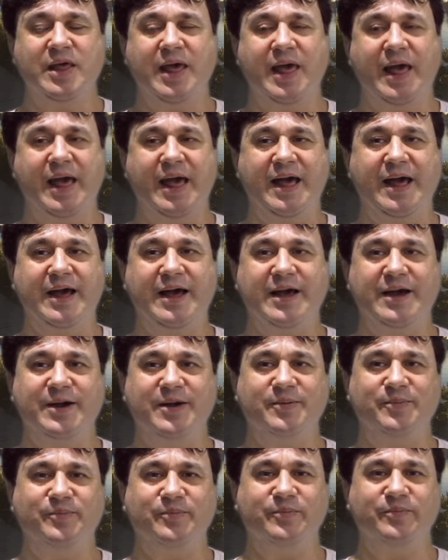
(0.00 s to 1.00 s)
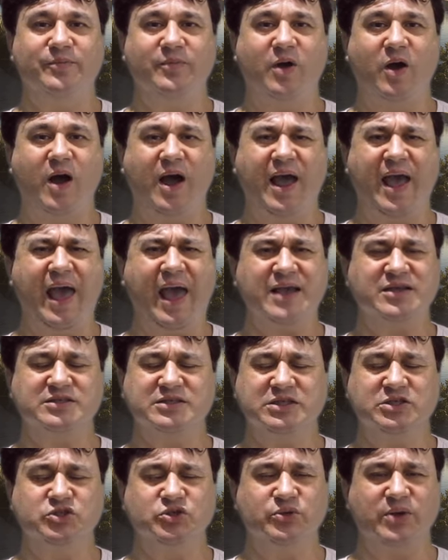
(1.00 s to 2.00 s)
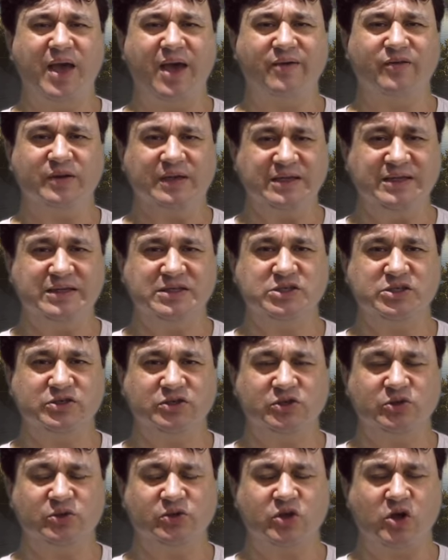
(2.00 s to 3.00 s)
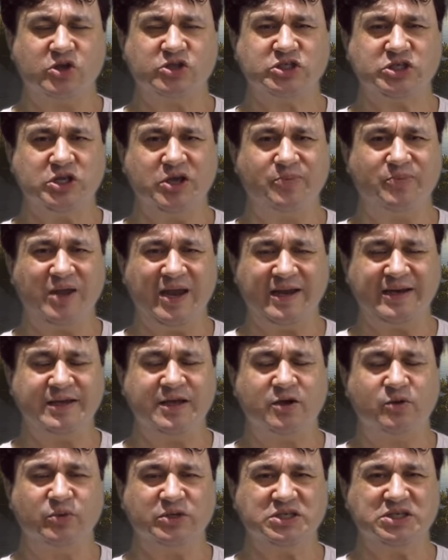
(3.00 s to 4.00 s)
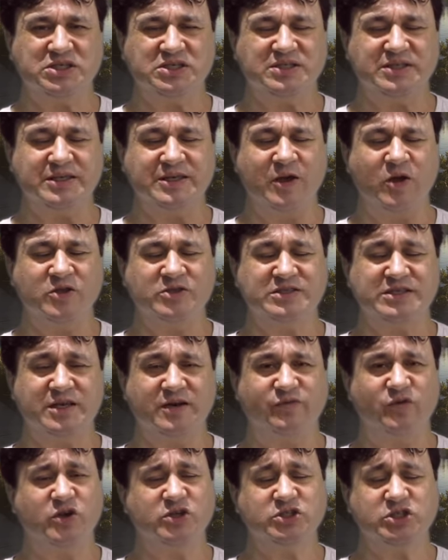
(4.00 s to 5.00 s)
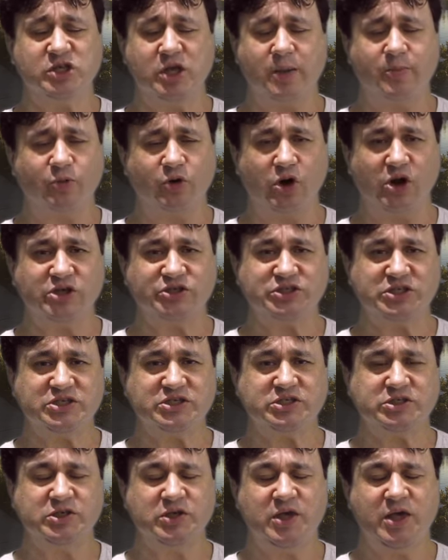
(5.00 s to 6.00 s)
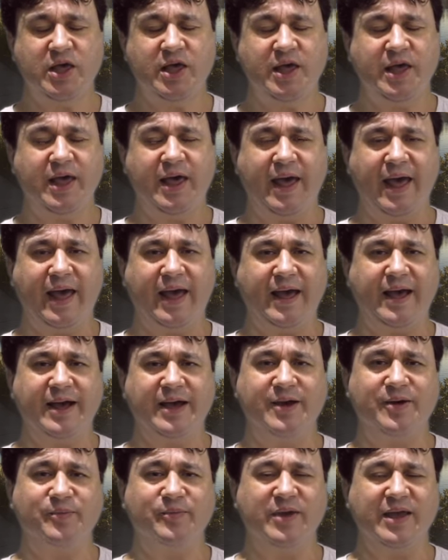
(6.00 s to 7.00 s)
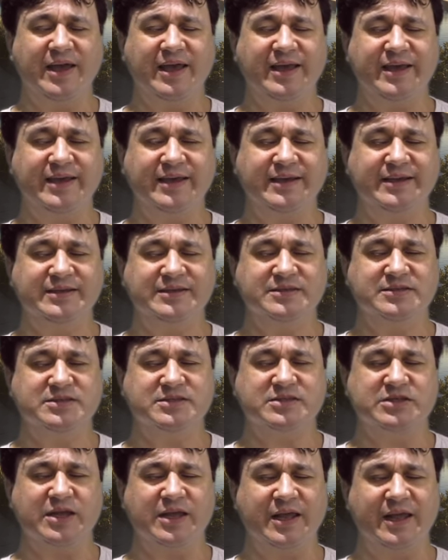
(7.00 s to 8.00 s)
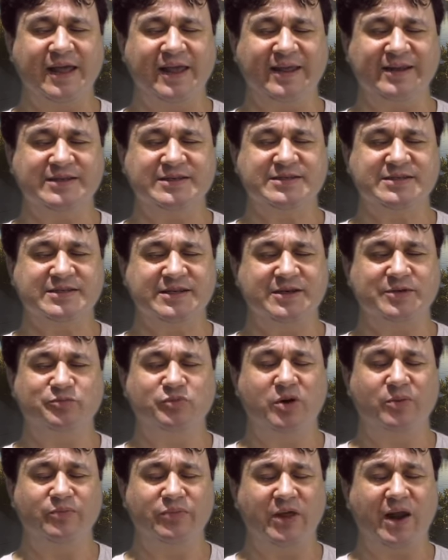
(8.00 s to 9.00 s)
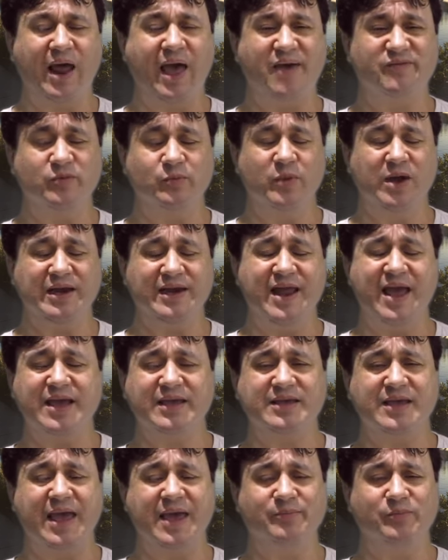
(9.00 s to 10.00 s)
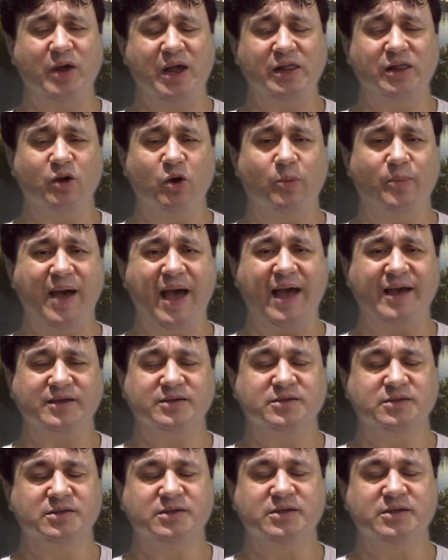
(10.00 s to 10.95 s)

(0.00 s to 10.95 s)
Um, I actually do have a condition called osteopenia, which is the onset of osteoporosis um, and it's a problem that I have in my neck and my lower back.